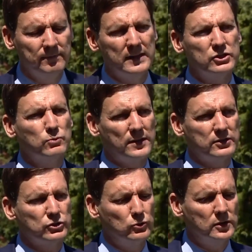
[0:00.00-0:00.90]
They just want the
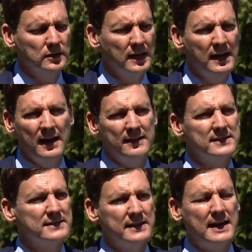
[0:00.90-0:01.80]
school. And
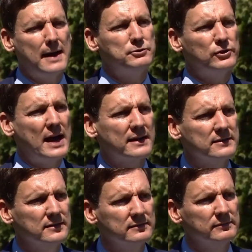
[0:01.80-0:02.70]
this isn't an
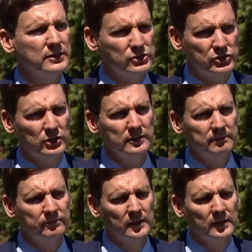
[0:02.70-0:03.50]
abstract concern.